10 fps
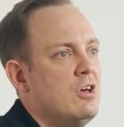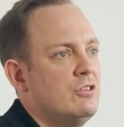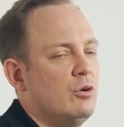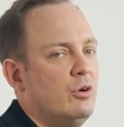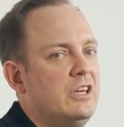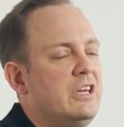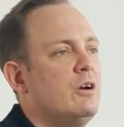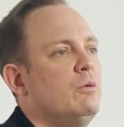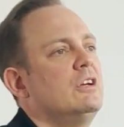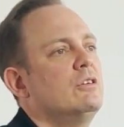So here
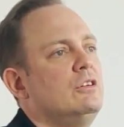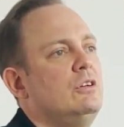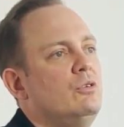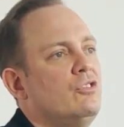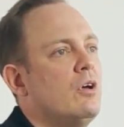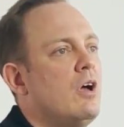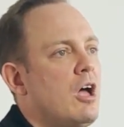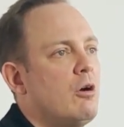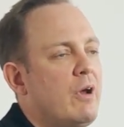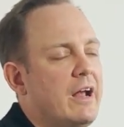we could use
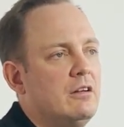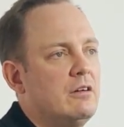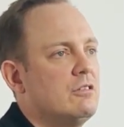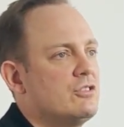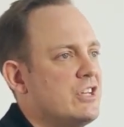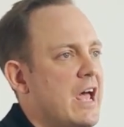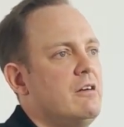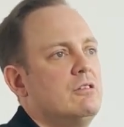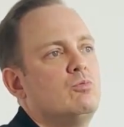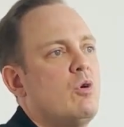regular
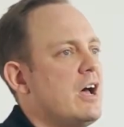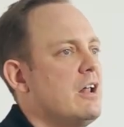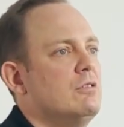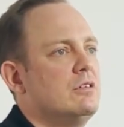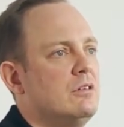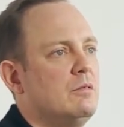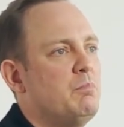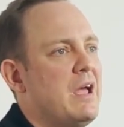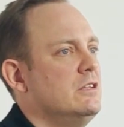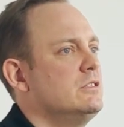standard 100
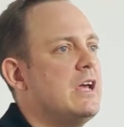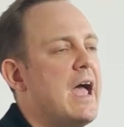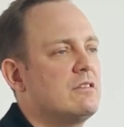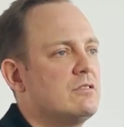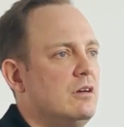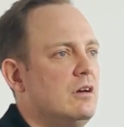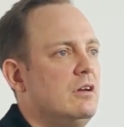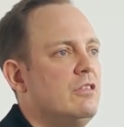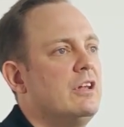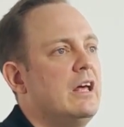base TX uh,
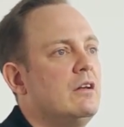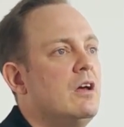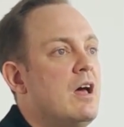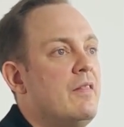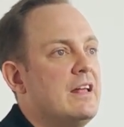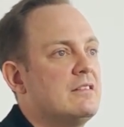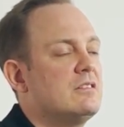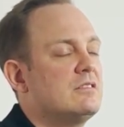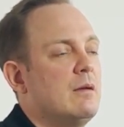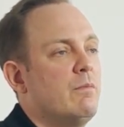Ethernet. That's the
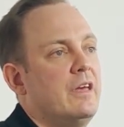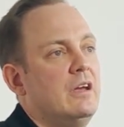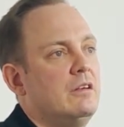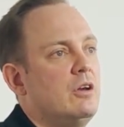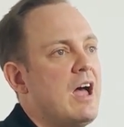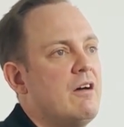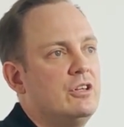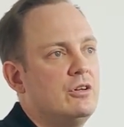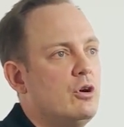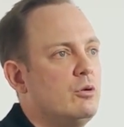same thing you have in
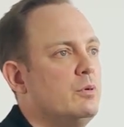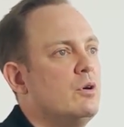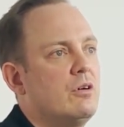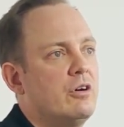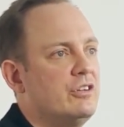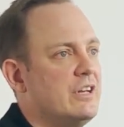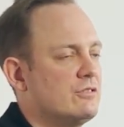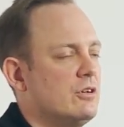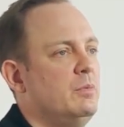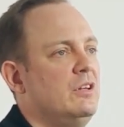your notebook or your
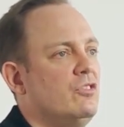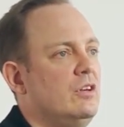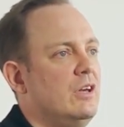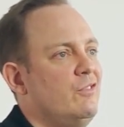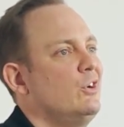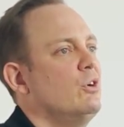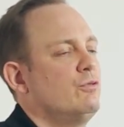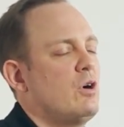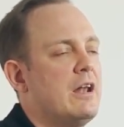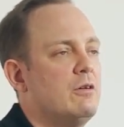desktop PC if it goes for
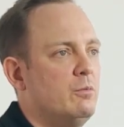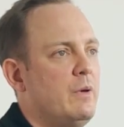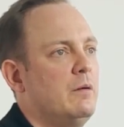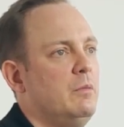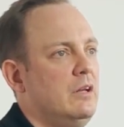100 megabit.